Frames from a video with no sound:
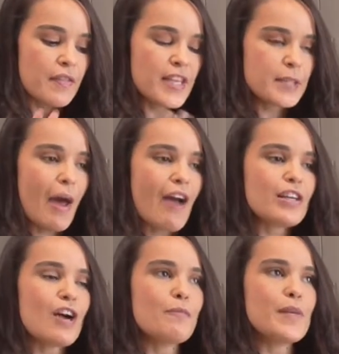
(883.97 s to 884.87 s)
this
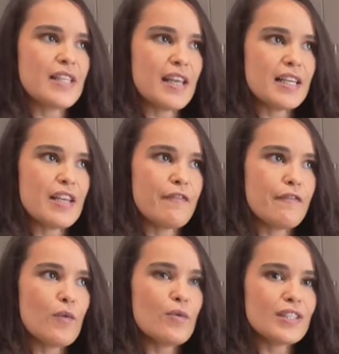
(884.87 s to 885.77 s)
paragraph particularly
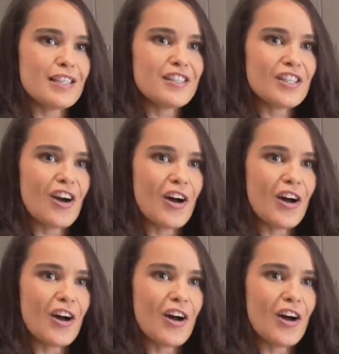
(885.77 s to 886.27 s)
falls into